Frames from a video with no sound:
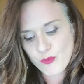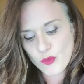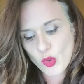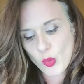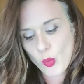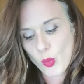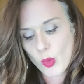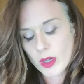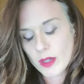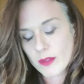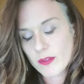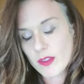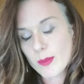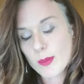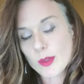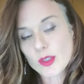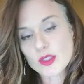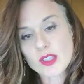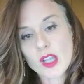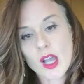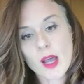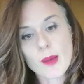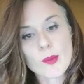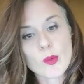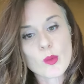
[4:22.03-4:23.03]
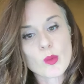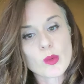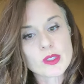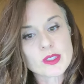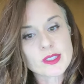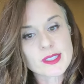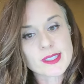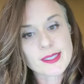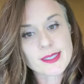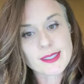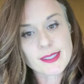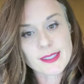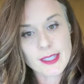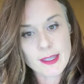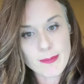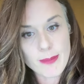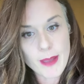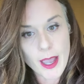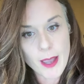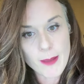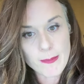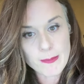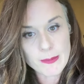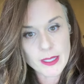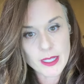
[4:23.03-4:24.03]
One of the most common ones is sleep
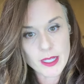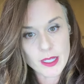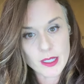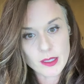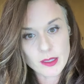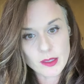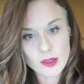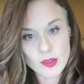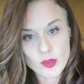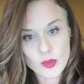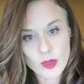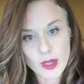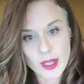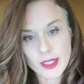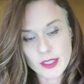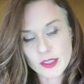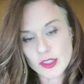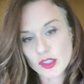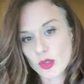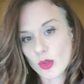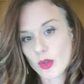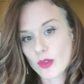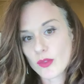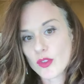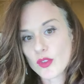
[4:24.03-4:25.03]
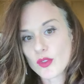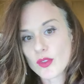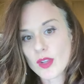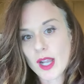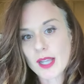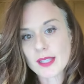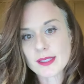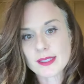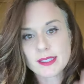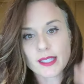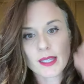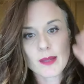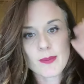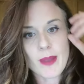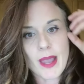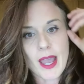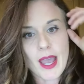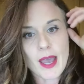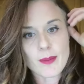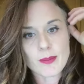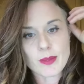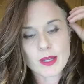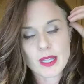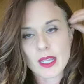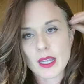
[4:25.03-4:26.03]
apnea, right? So if you've got sleep
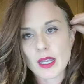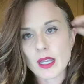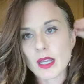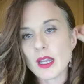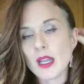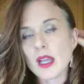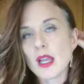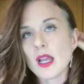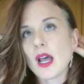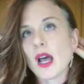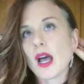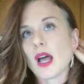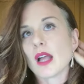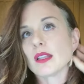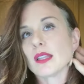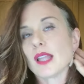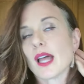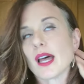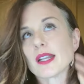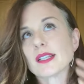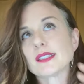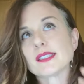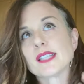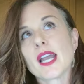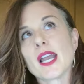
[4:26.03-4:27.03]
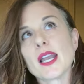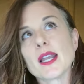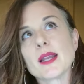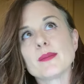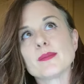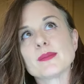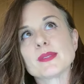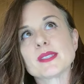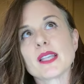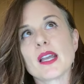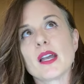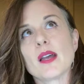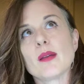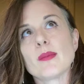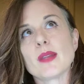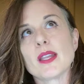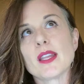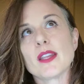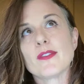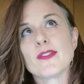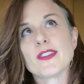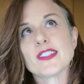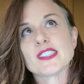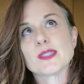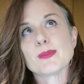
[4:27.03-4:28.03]
apnea, a lot of times
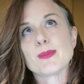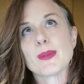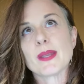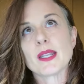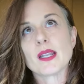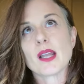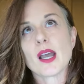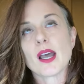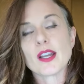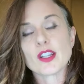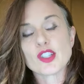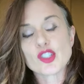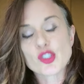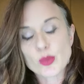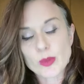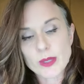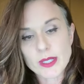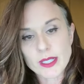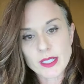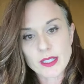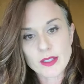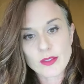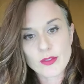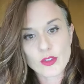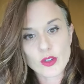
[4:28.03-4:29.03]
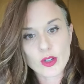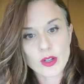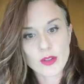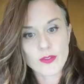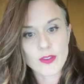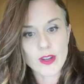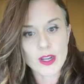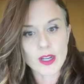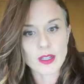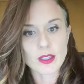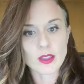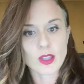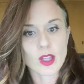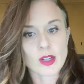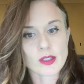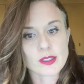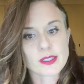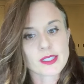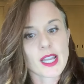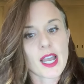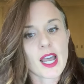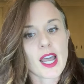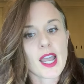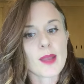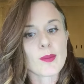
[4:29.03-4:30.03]
if it's been untreated for a very long
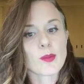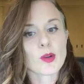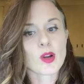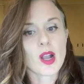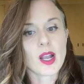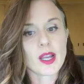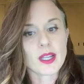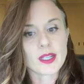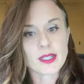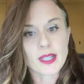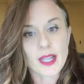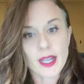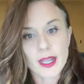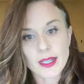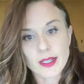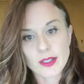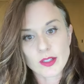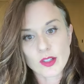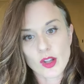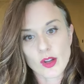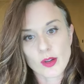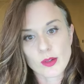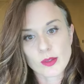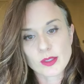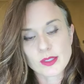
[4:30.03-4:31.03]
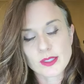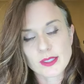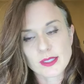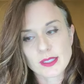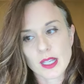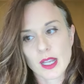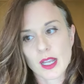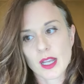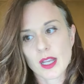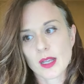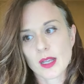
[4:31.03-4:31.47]
time or undiagnosed,